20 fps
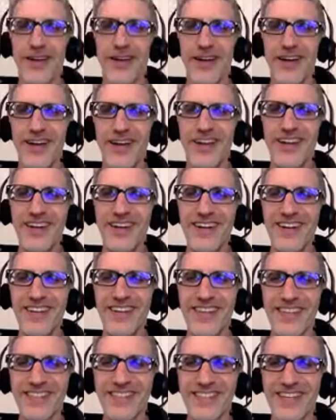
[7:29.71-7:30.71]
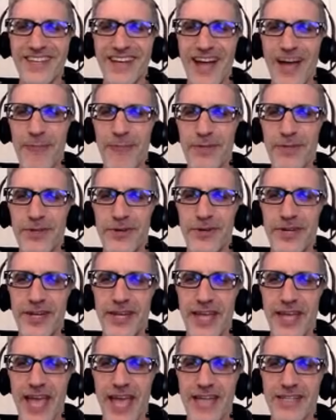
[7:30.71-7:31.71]
it's an
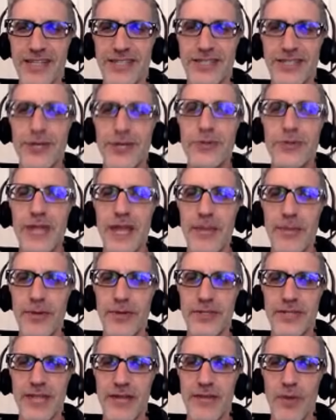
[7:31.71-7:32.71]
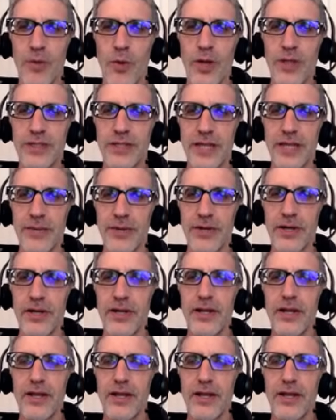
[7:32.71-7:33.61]
opportunity to cash a two-teamer instead of a one-teamer,